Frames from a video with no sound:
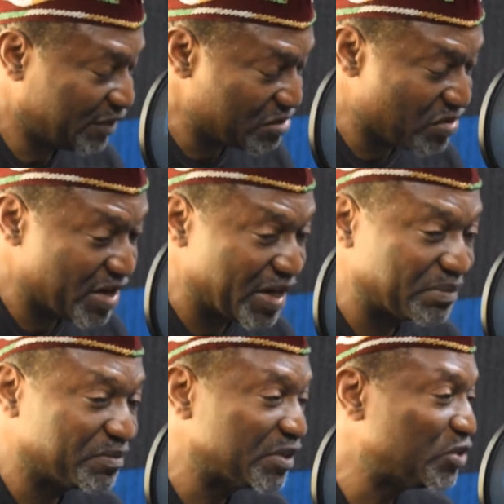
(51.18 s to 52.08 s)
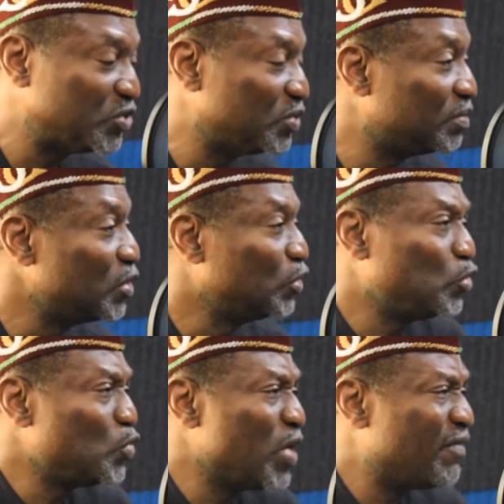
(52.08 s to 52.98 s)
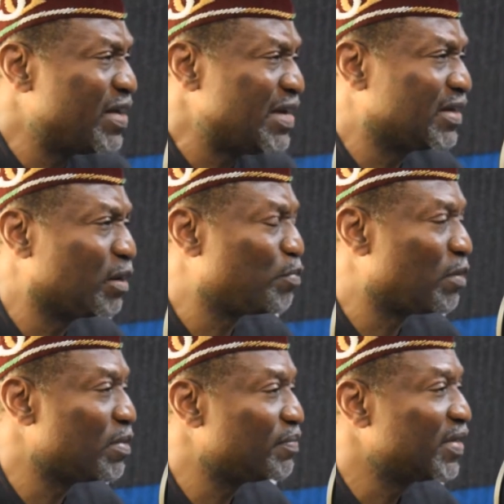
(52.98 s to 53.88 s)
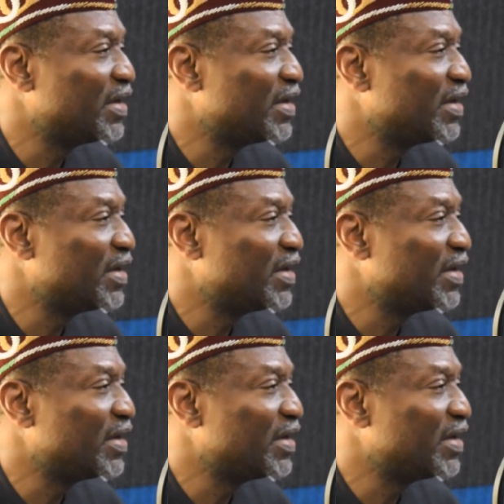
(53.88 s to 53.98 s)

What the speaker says: Still running till June. So we don't have any legal problem.